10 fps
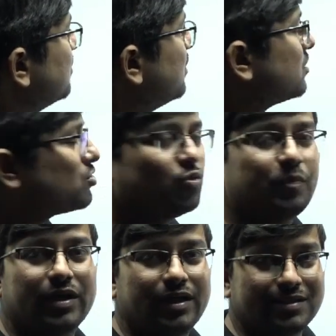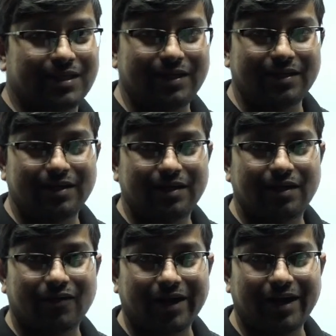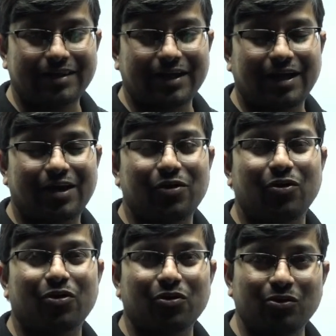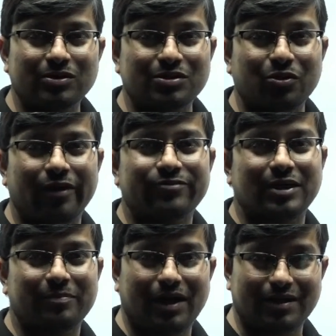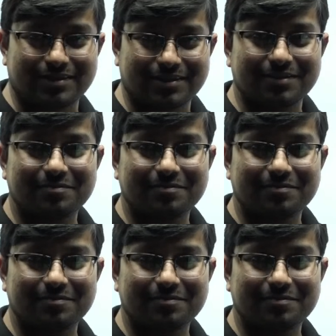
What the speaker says: they're super easy. Okay, there are no rules, no ifs and buts.